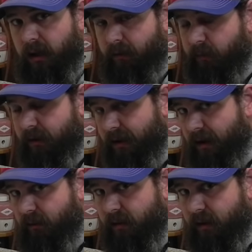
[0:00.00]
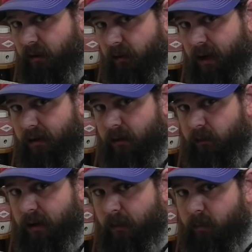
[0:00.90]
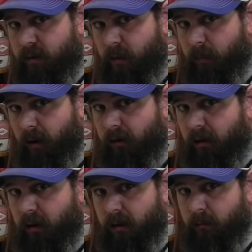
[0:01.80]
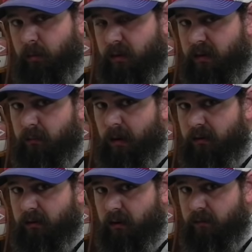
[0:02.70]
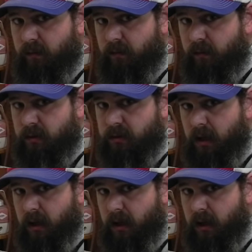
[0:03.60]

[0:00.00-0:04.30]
If we did everything correctly when they put their buckle on it and put this belt on for the first